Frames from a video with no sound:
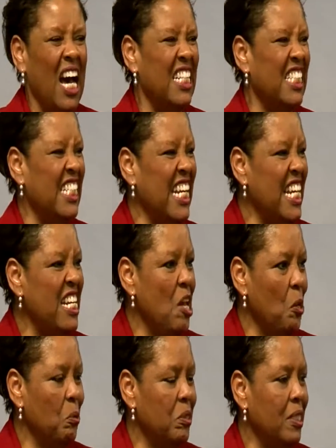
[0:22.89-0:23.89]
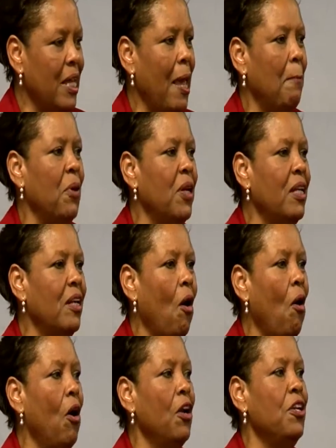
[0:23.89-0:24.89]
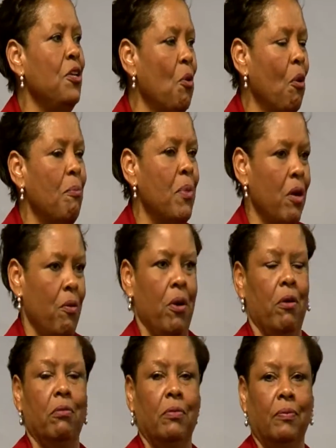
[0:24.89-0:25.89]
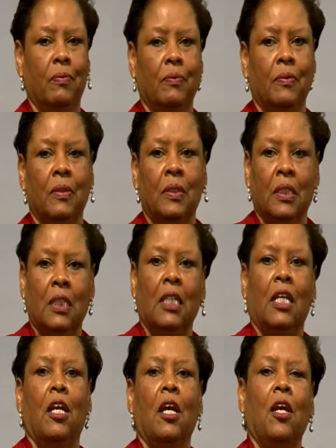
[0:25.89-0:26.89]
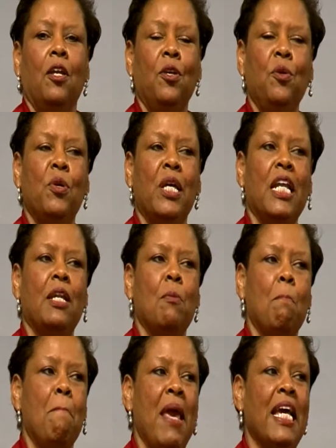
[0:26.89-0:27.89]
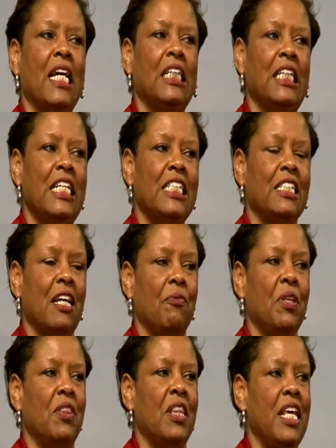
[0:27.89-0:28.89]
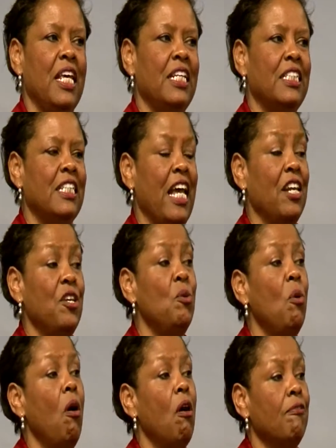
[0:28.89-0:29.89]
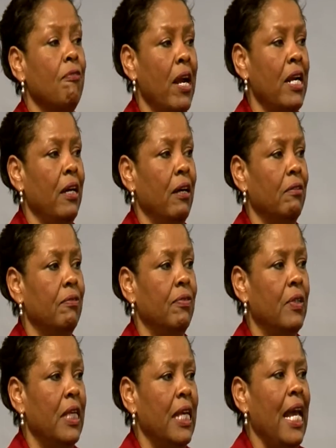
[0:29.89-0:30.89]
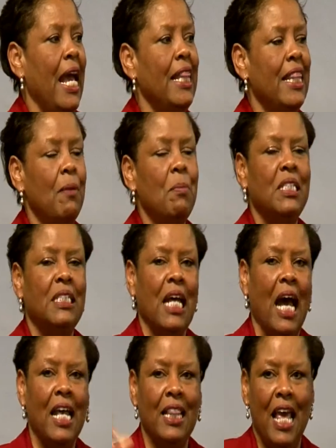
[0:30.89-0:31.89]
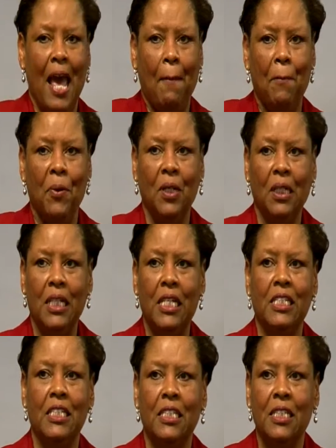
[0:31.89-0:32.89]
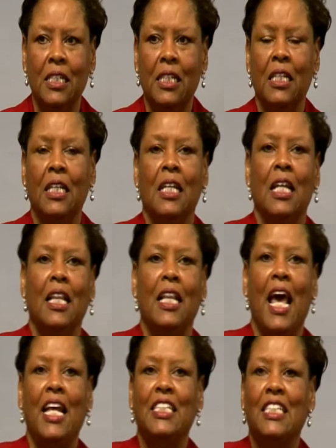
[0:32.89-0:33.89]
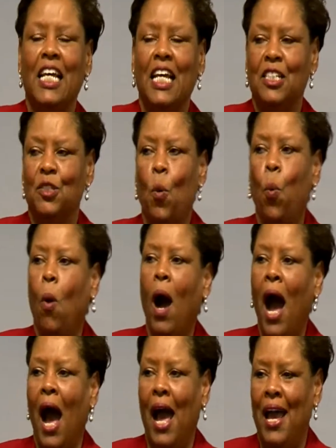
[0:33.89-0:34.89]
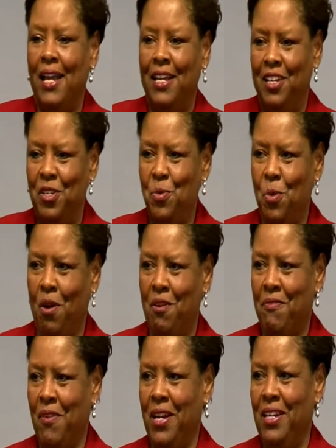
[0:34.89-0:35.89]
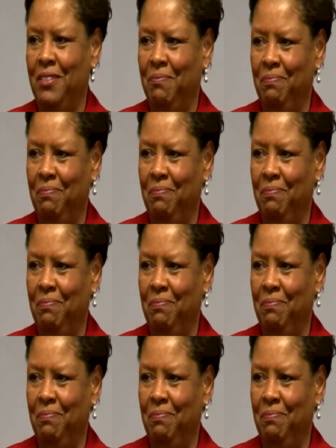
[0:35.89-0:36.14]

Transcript: a sticky note, and put it on your mirror. You can make a list of the things that you are afraid of. And then beside that, put a list that says why you are afraid.